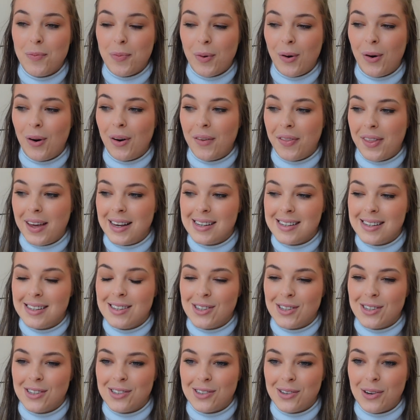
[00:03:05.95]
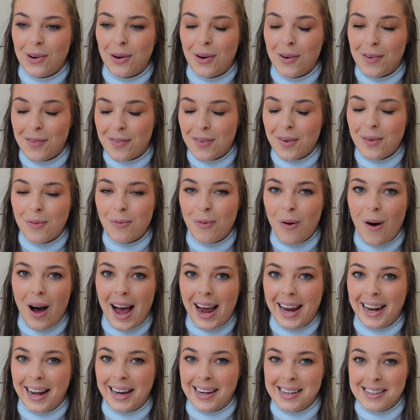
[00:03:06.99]
but this is just sort of what
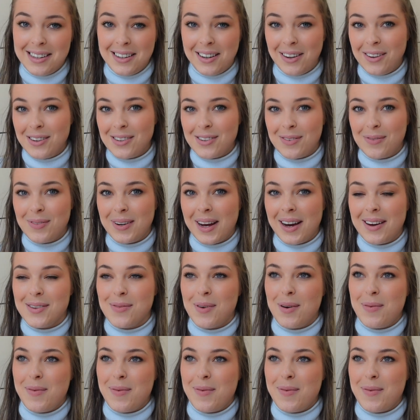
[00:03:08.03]
I like to do sometimes.